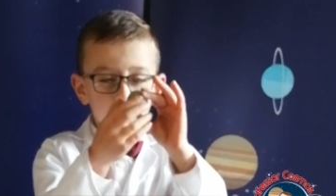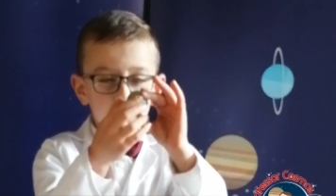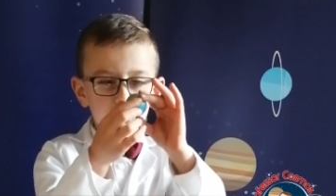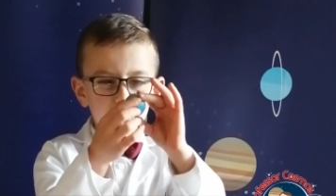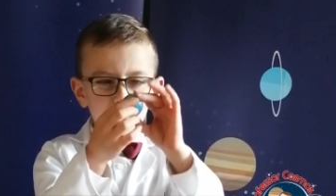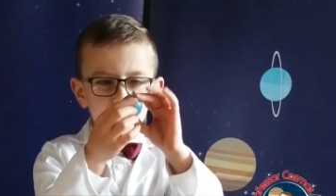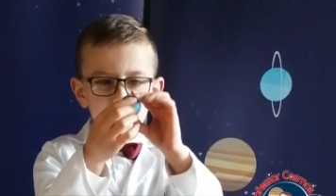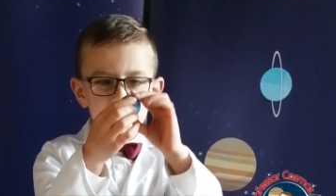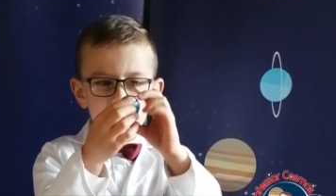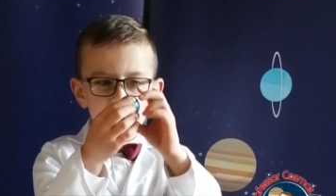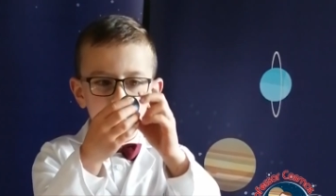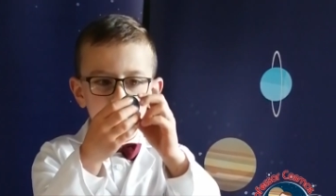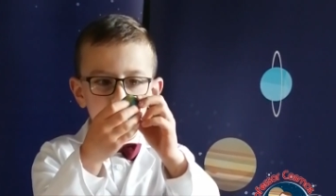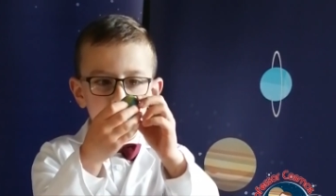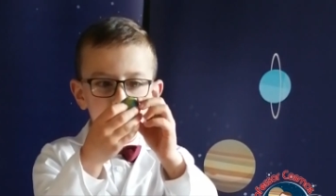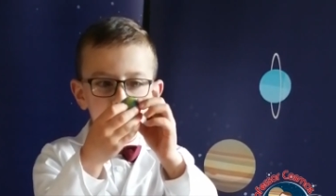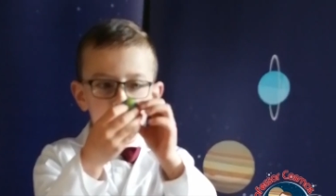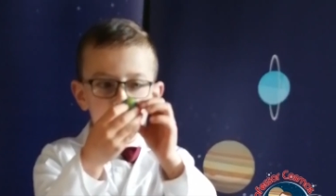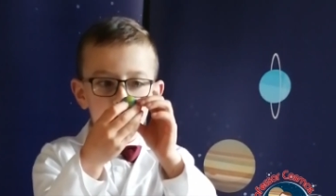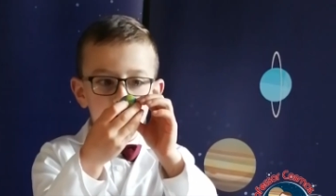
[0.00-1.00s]

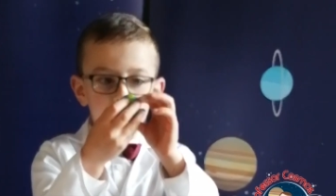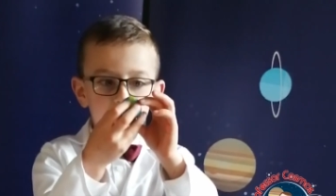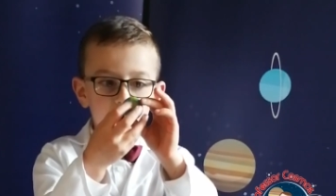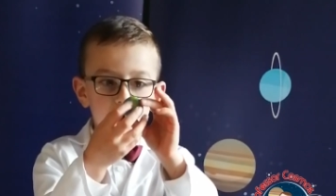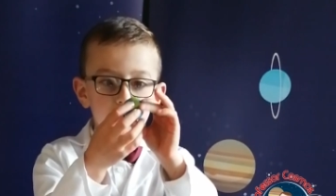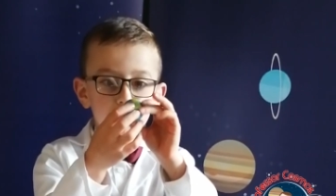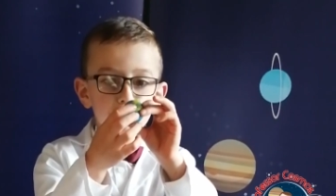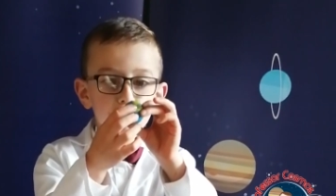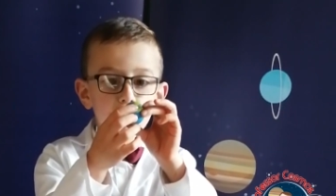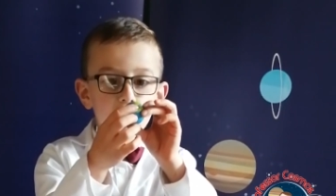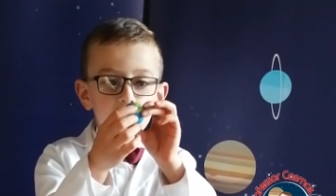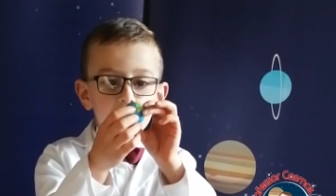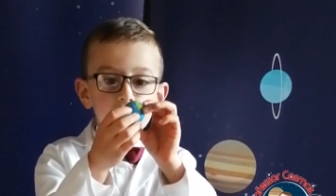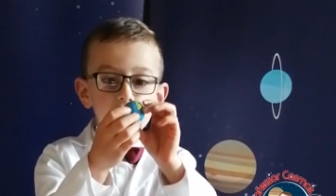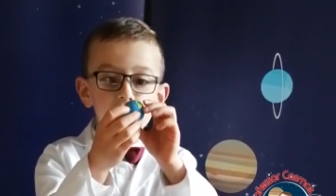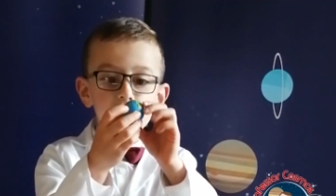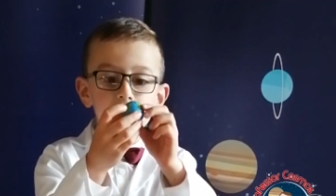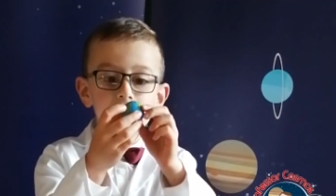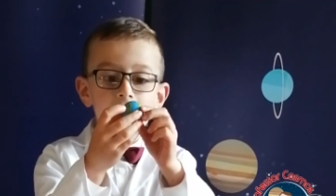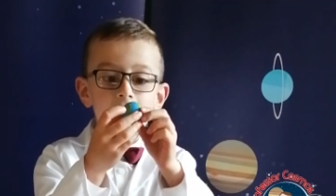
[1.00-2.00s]
spins at a
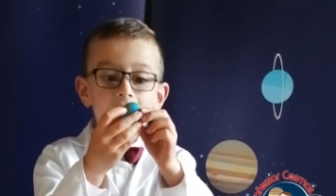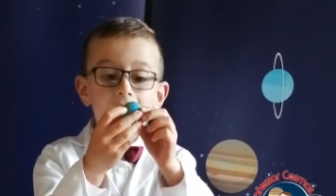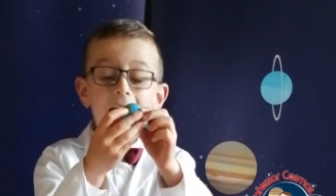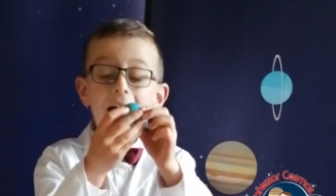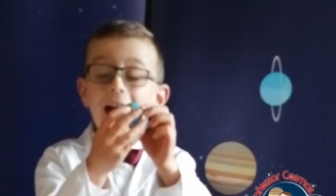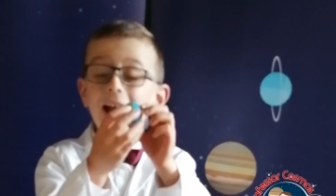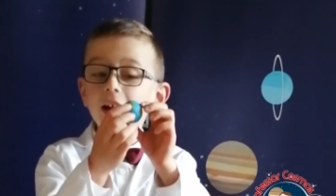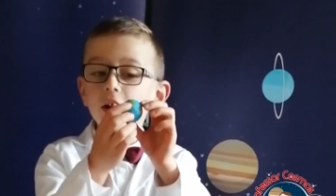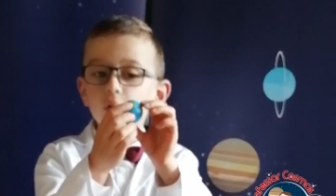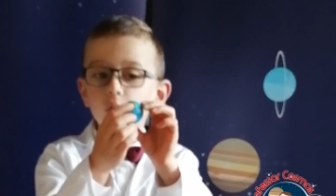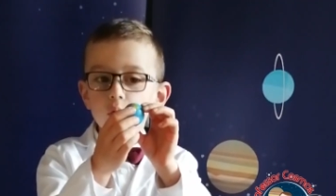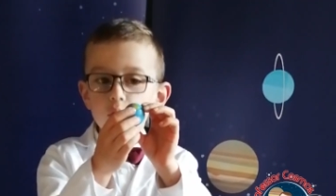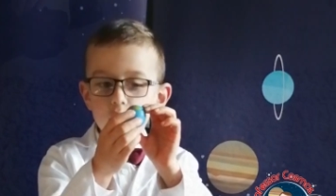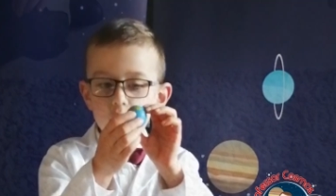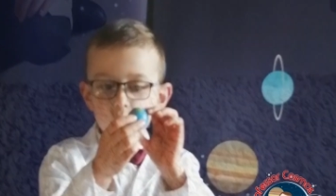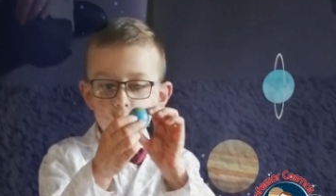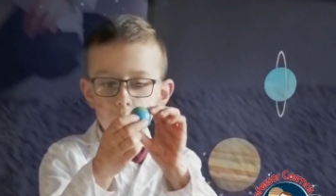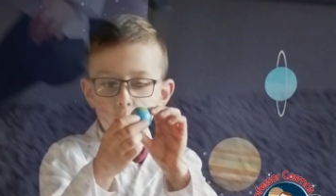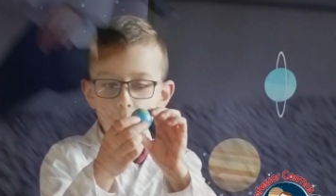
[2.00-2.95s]
nice angle.